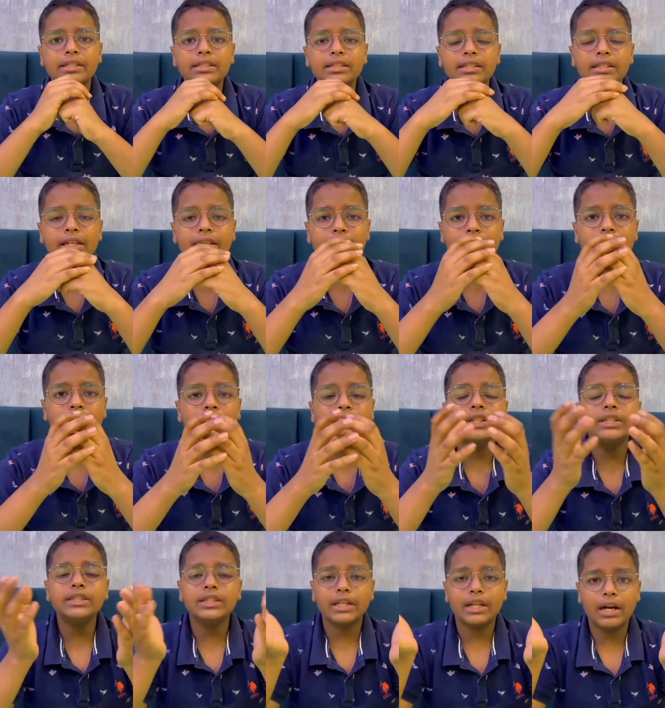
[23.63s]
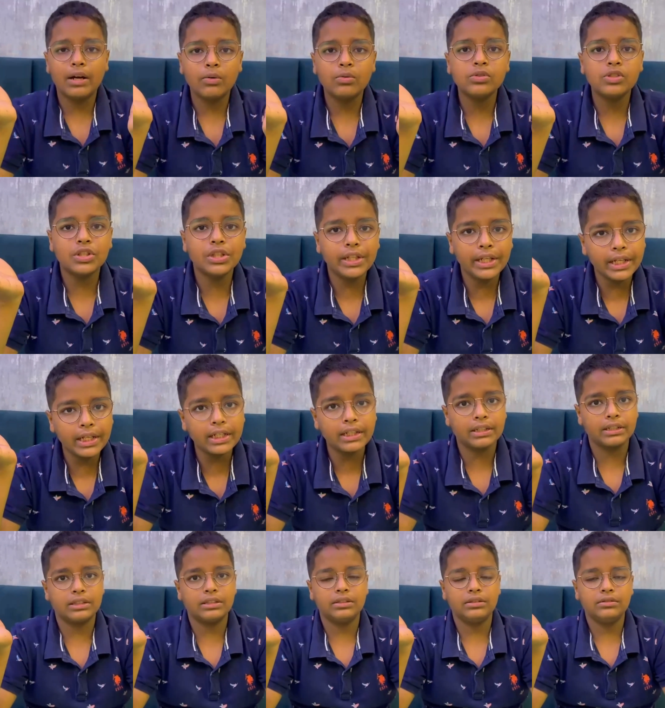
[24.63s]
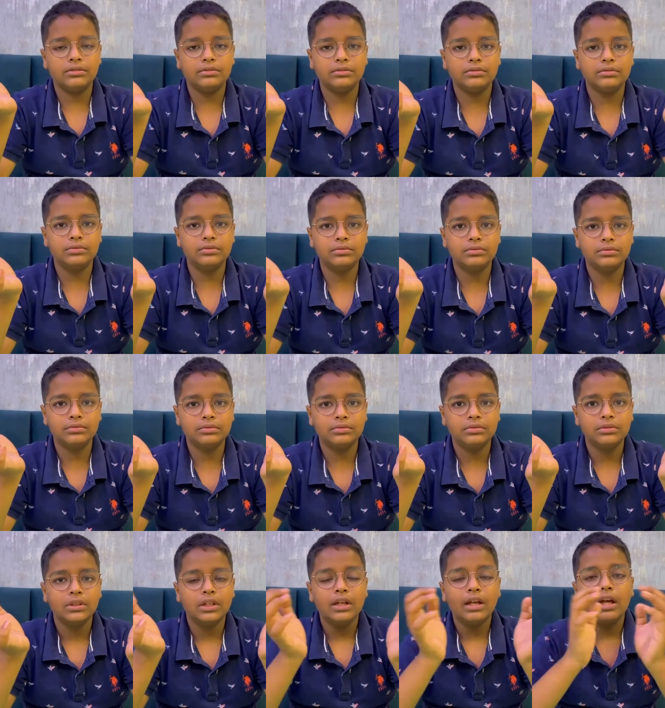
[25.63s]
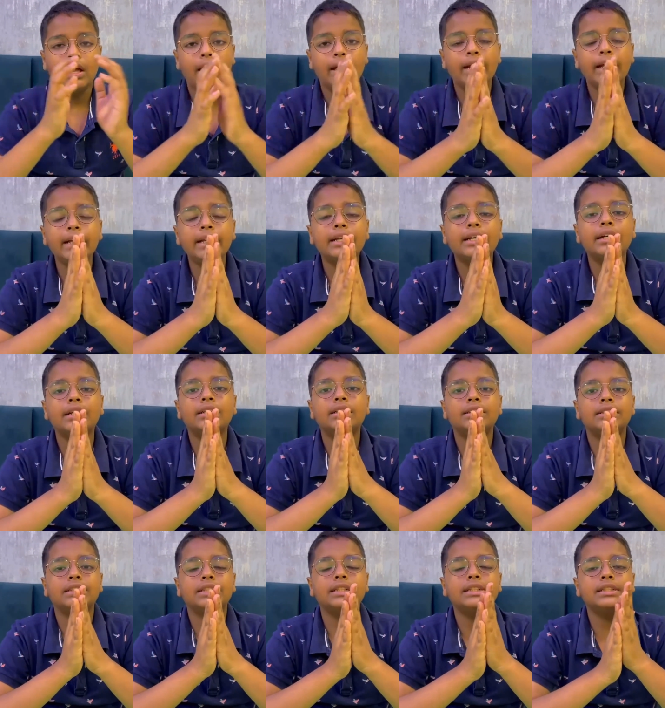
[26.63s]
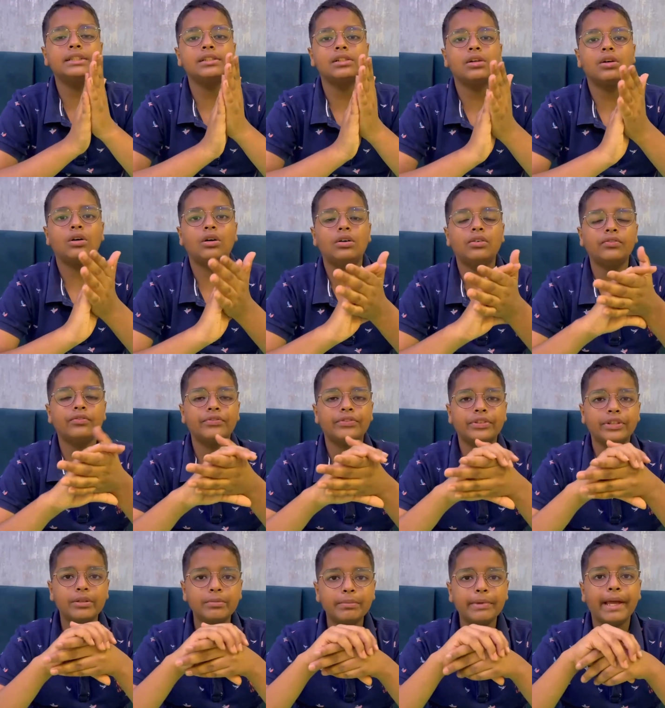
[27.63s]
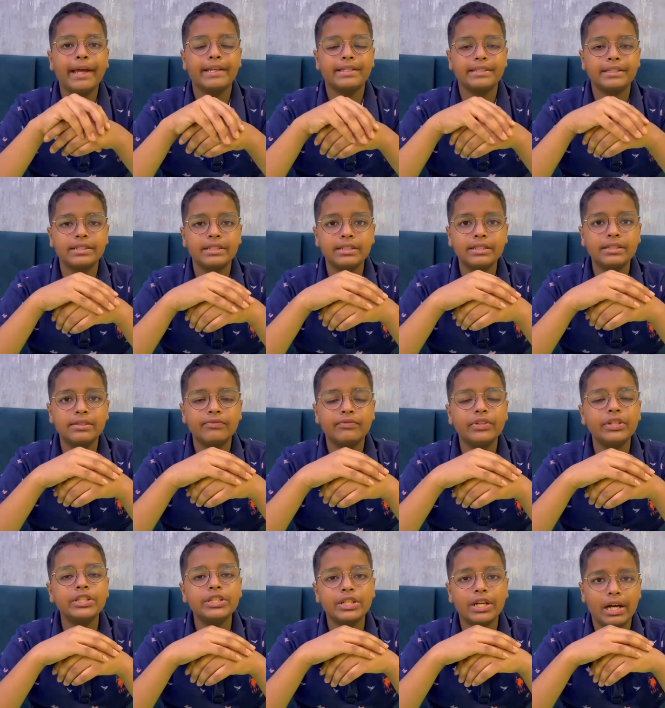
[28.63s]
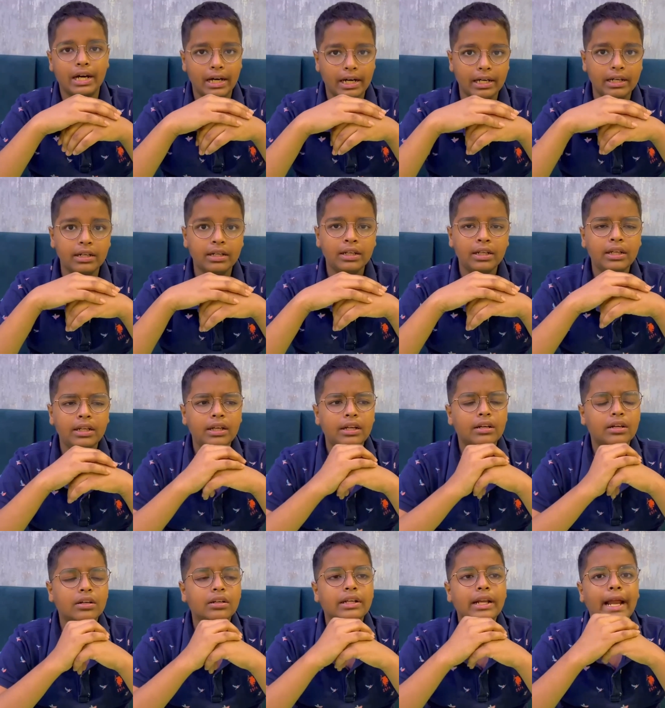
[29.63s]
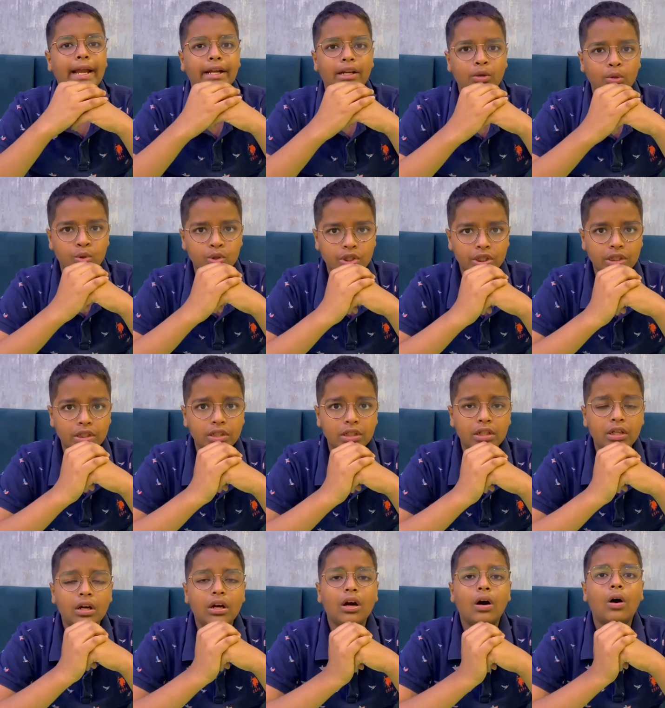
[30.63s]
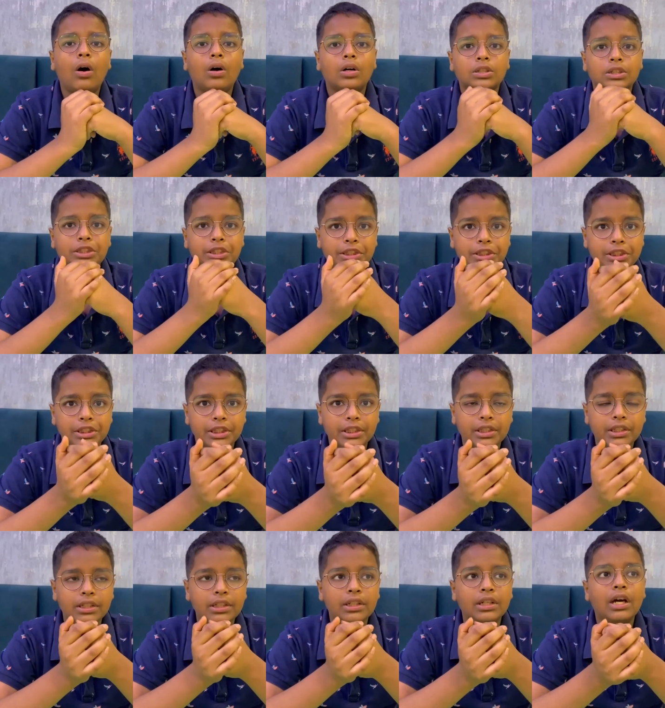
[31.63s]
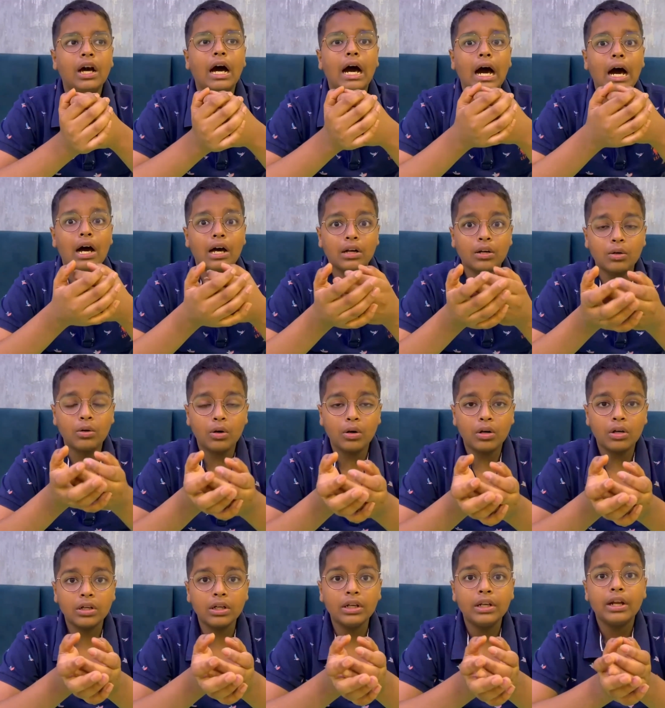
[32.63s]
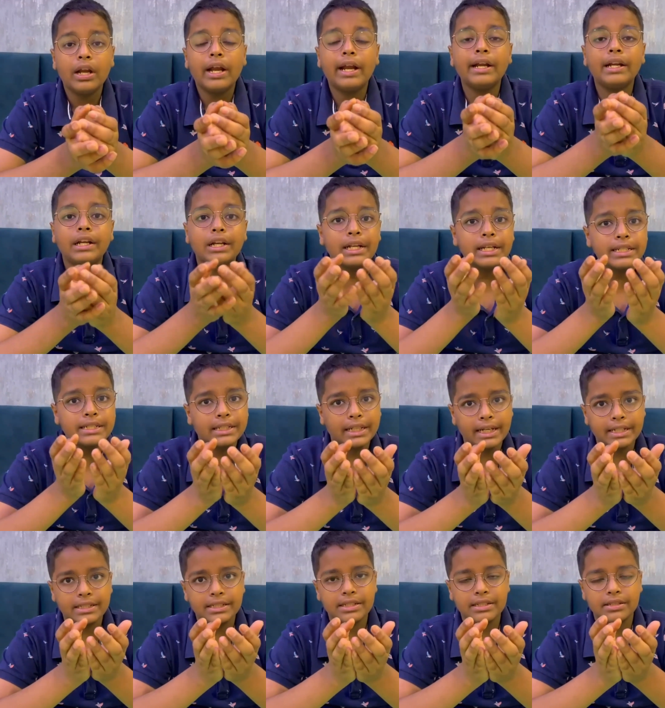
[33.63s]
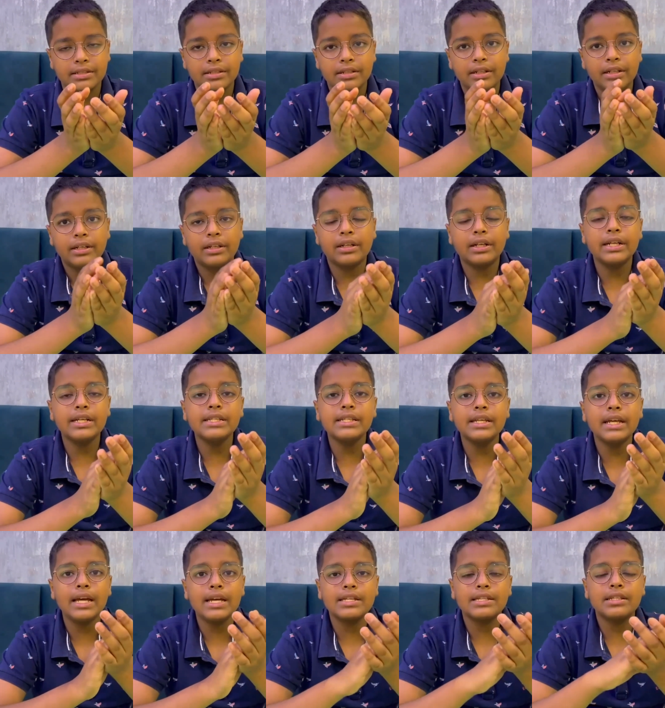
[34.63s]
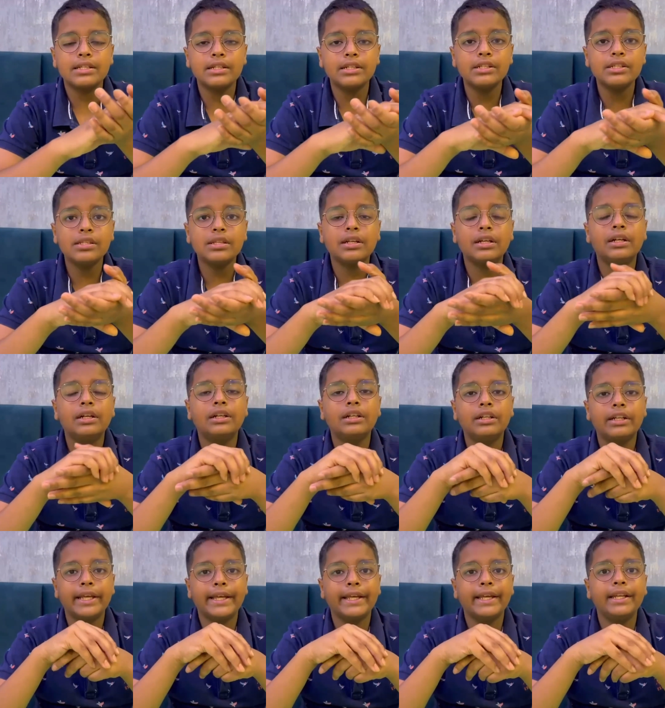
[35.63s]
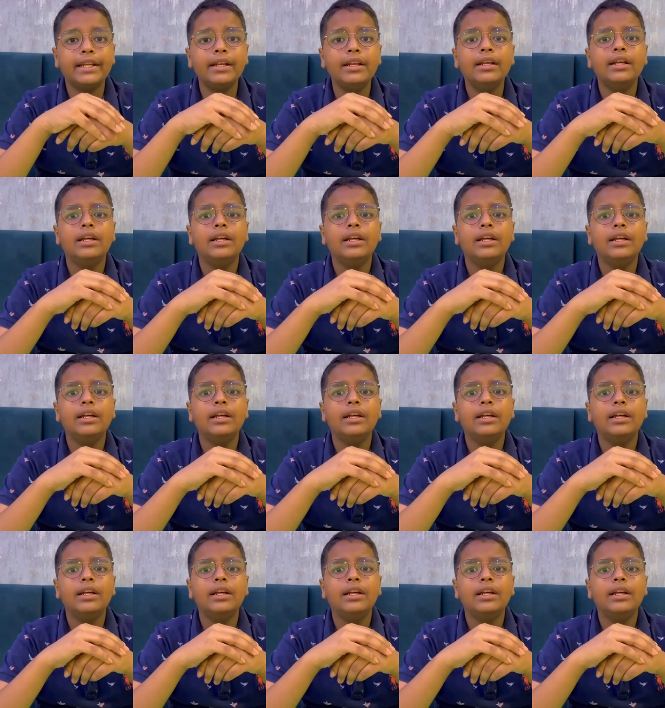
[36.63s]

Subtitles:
layer which surrounds the earth. It consists of some gases which are nitrogen, oxygen, argon and trace gases. Trace gases contain